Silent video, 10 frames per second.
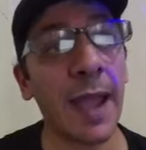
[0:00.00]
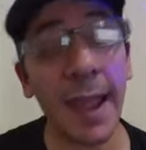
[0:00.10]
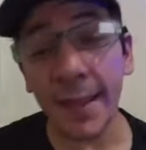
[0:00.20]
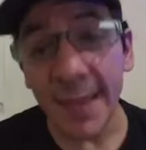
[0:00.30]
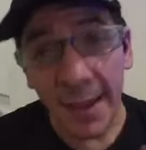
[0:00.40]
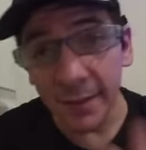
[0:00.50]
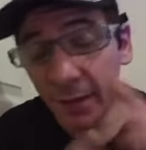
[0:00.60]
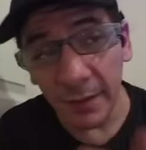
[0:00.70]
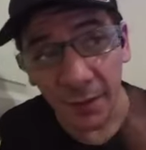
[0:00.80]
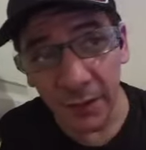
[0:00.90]
Hey,
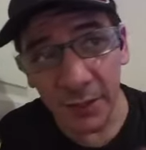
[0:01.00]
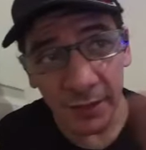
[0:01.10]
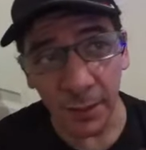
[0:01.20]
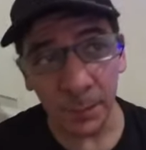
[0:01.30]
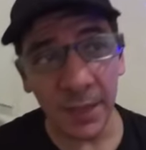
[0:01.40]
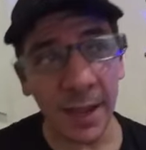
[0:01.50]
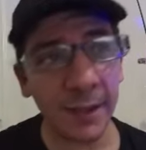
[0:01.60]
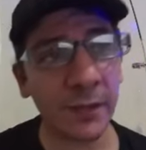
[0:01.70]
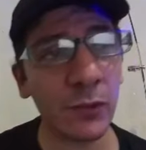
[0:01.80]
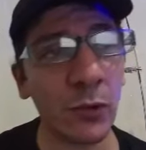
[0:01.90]
yesterday they just
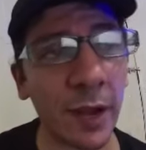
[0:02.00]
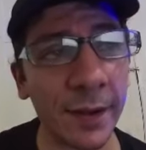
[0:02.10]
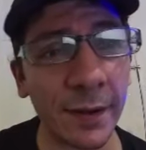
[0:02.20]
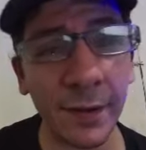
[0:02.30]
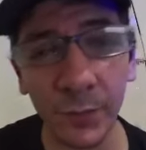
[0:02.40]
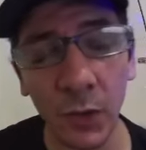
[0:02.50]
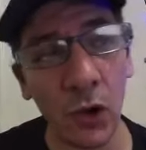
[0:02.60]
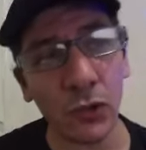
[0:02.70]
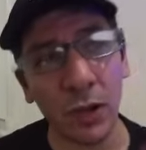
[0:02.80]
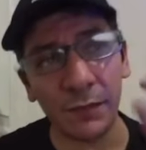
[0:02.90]
updated. You can
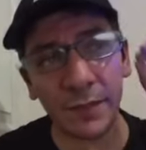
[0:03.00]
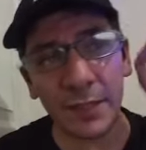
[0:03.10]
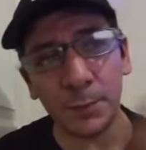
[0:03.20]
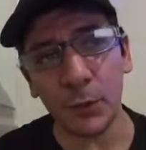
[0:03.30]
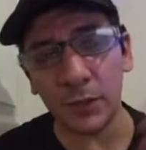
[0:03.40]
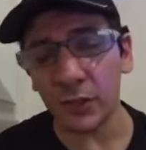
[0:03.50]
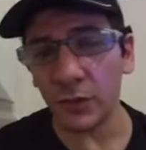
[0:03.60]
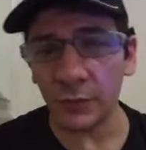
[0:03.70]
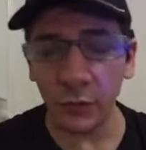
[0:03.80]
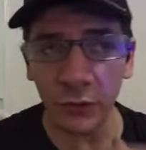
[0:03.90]
also have this
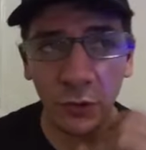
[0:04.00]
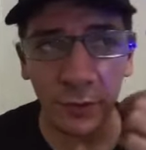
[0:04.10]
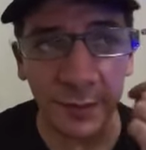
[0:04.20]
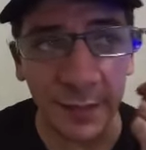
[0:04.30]
protection for your